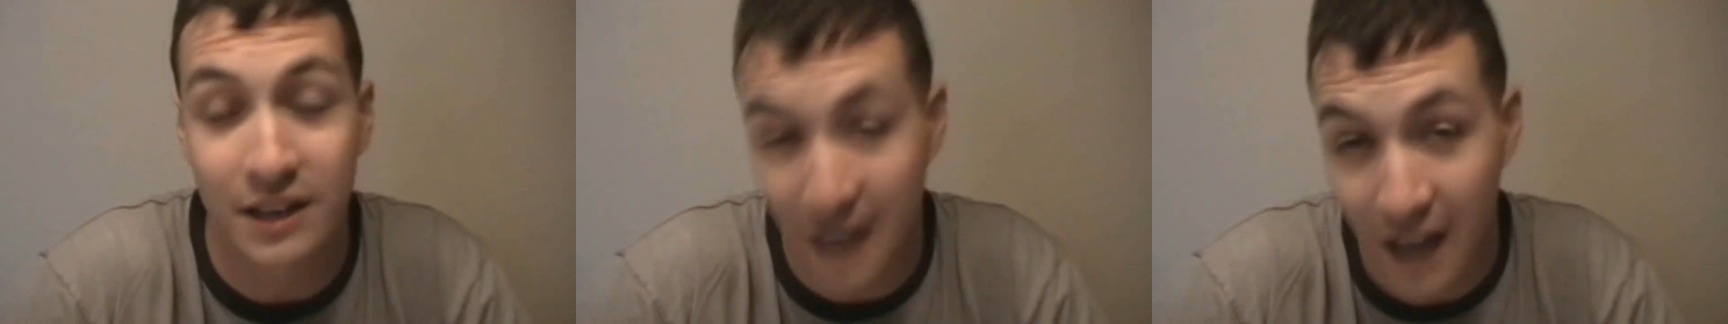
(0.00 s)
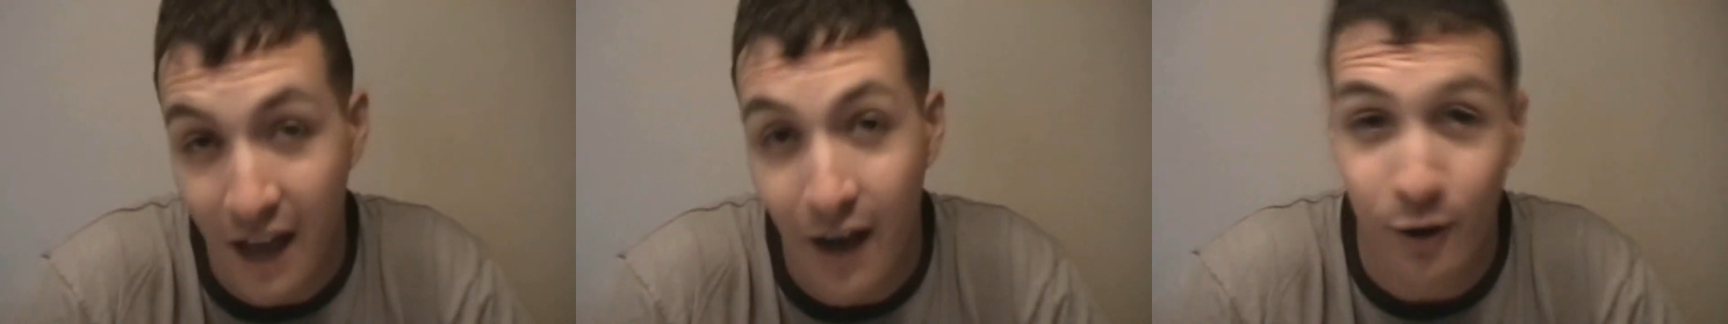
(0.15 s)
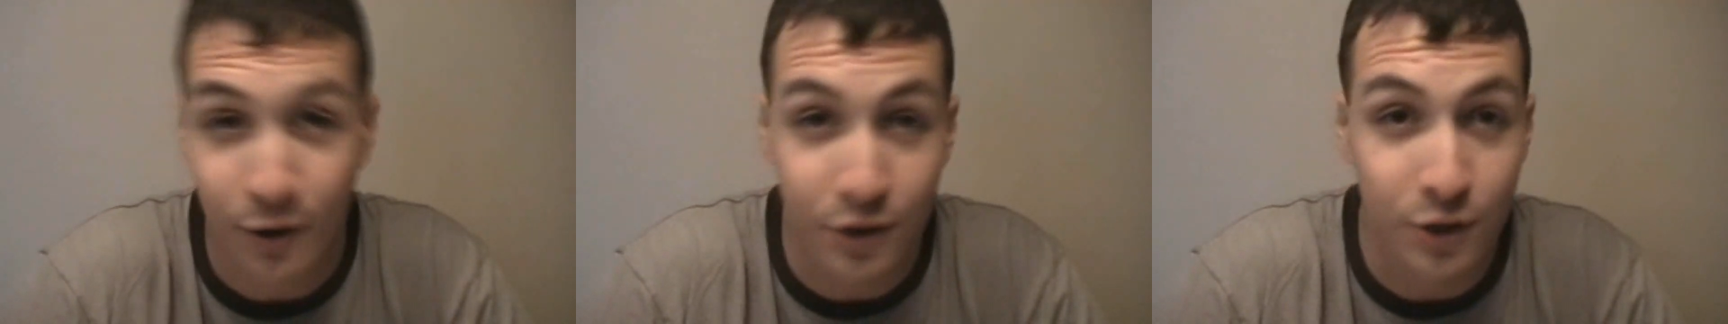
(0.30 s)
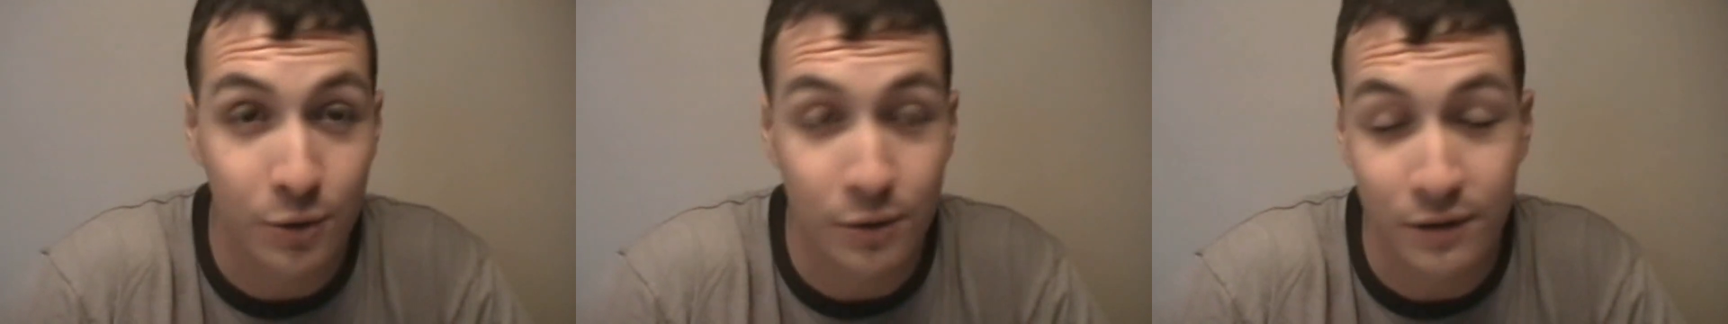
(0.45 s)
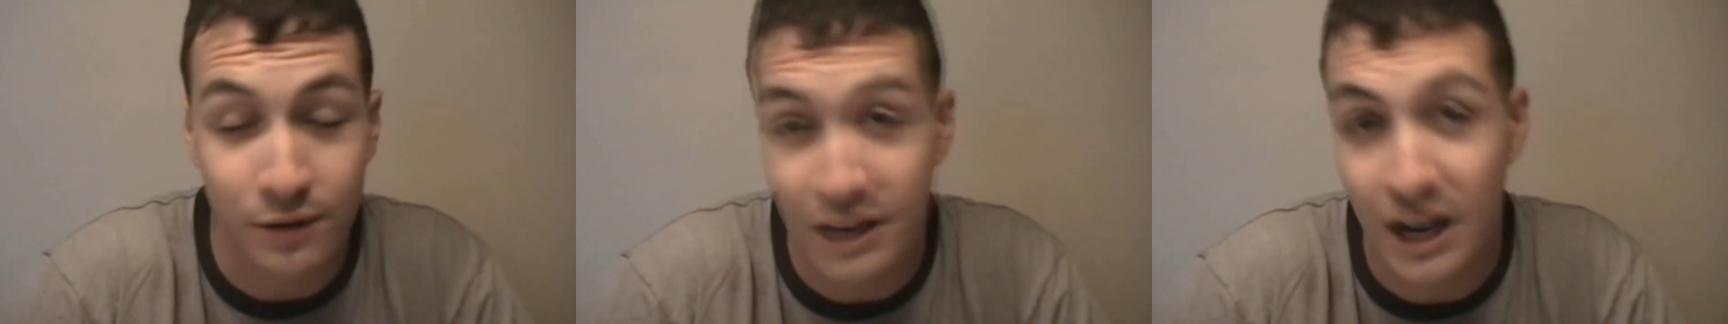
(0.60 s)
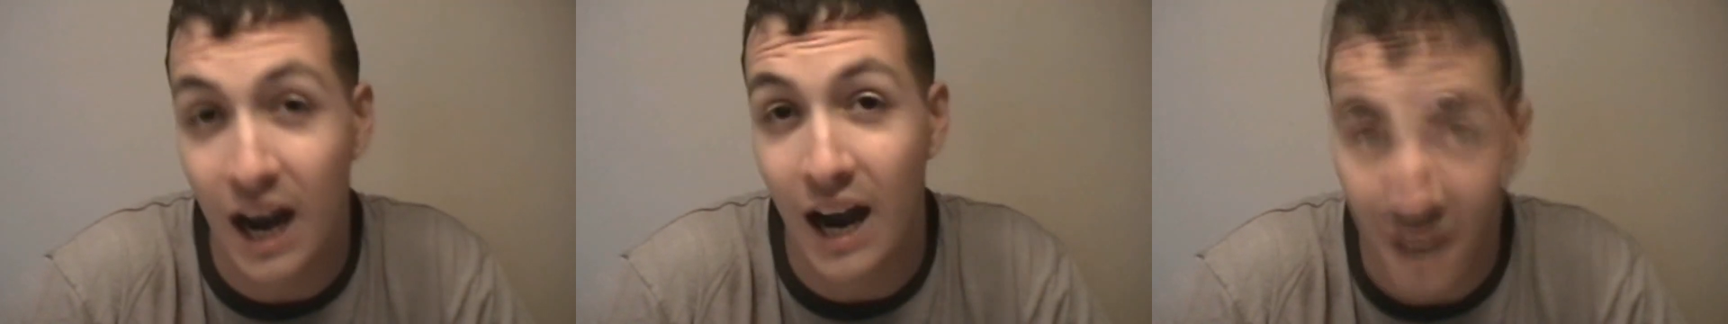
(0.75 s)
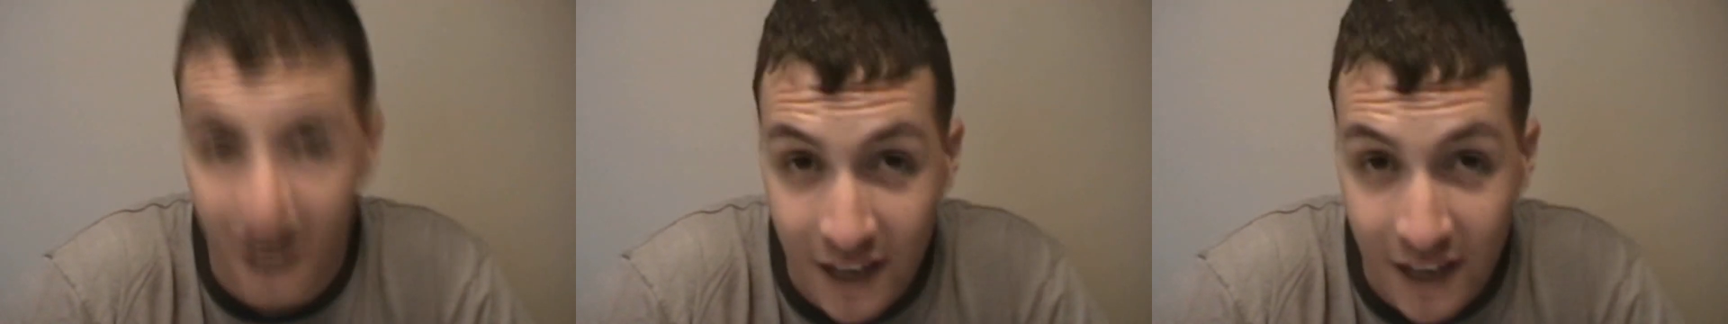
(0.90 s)
in hell, you will
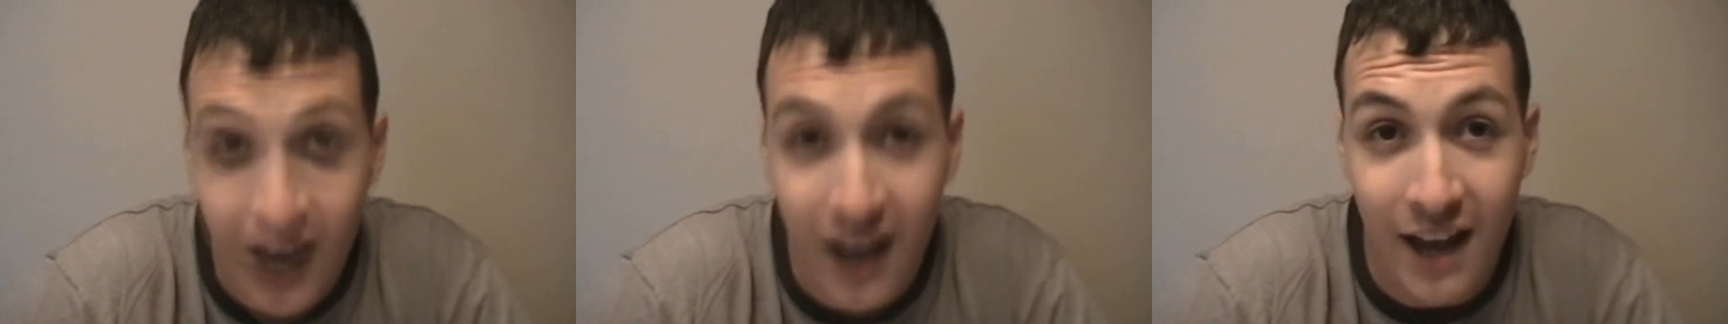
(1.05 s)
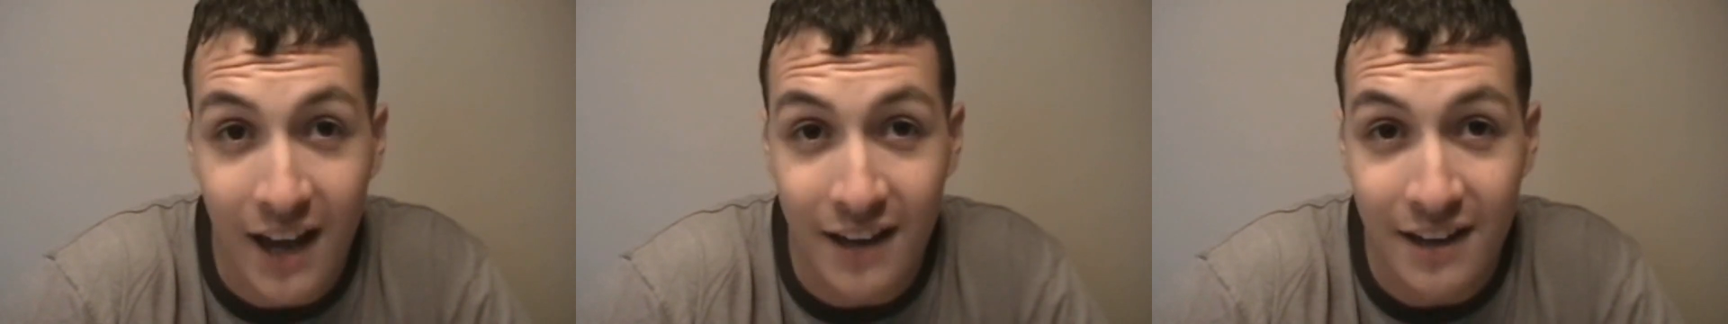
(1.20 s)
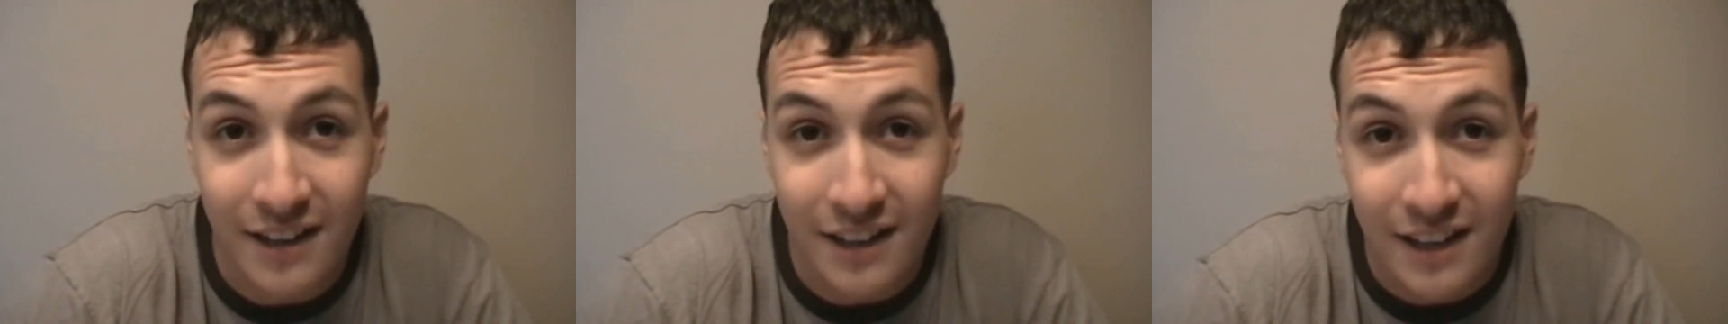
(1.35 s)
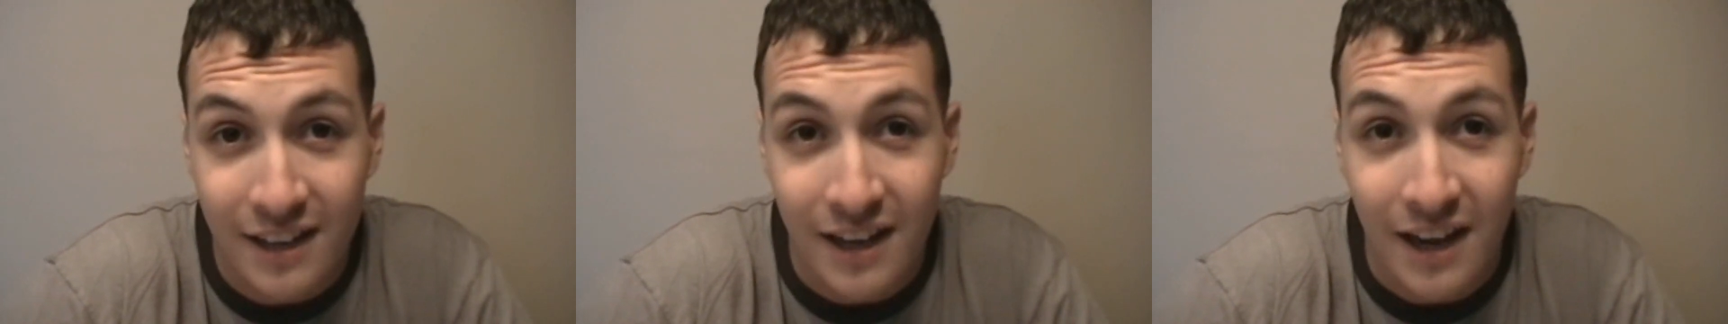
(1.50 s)
die again.